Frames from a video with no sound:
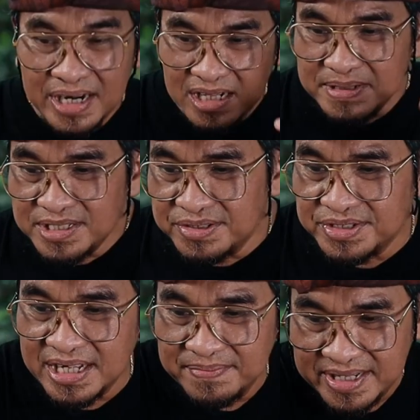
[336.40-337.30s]
Well, let me show
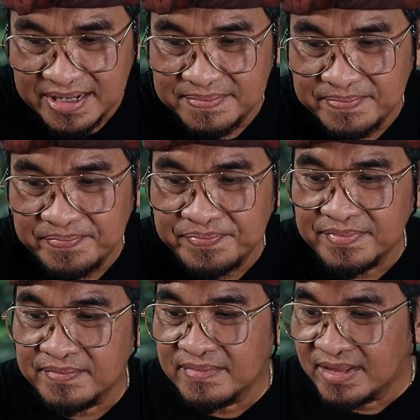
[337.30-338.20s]
you something.
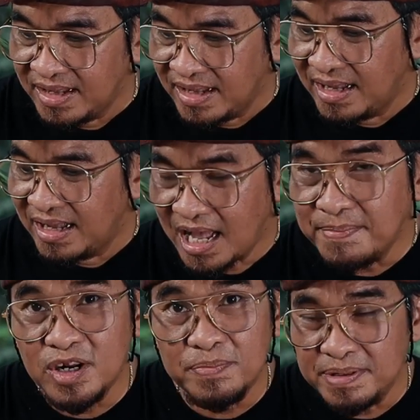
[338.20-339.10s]

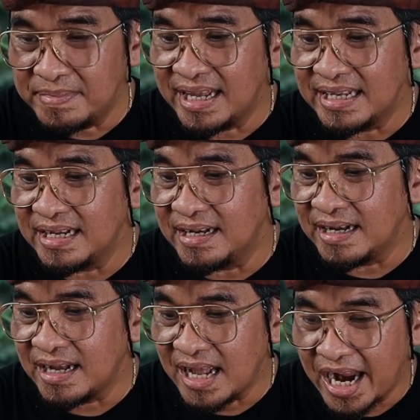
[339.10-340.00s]
I'm going to open my
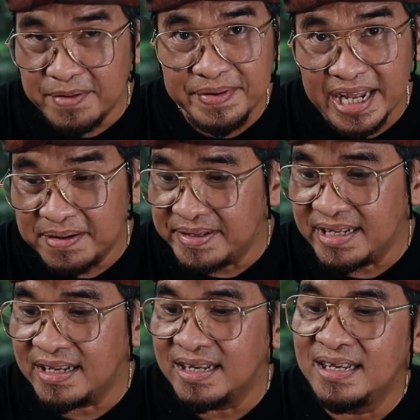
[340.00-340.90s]

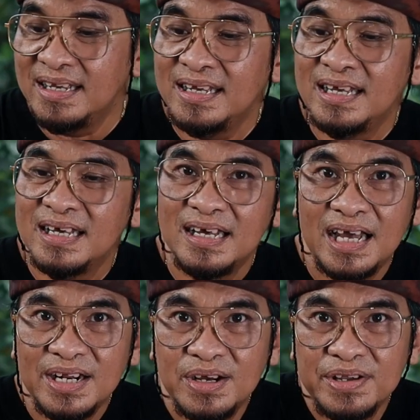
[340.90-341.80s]
Airbnb.
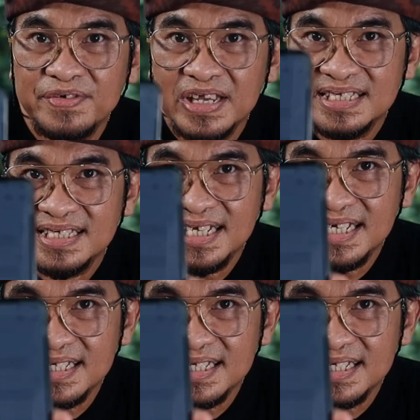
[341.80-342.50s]
I don't know if you can see